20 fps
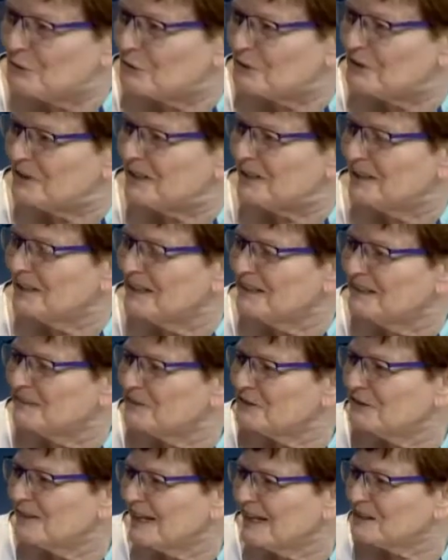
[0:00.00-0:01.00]
who's
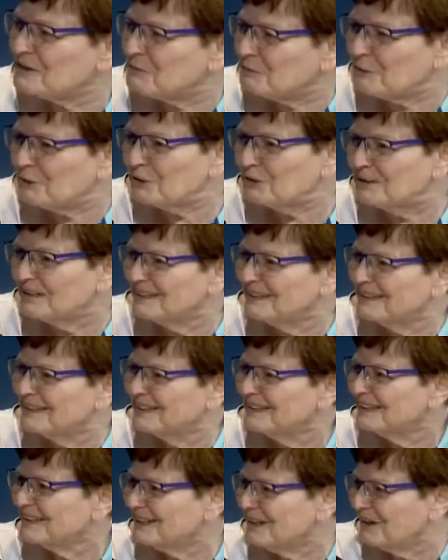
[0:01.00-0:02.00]
the expert,
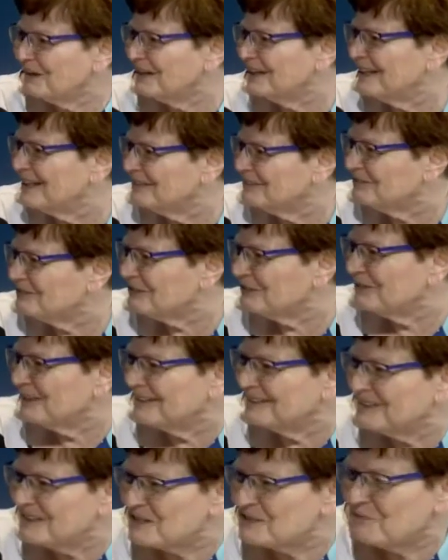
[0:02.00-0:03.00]
go ahead
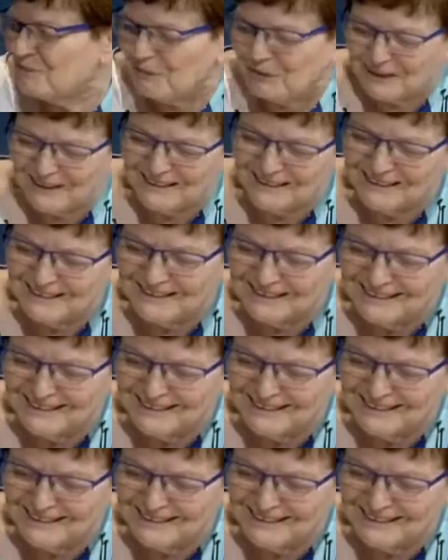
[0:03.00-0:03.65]
at this point.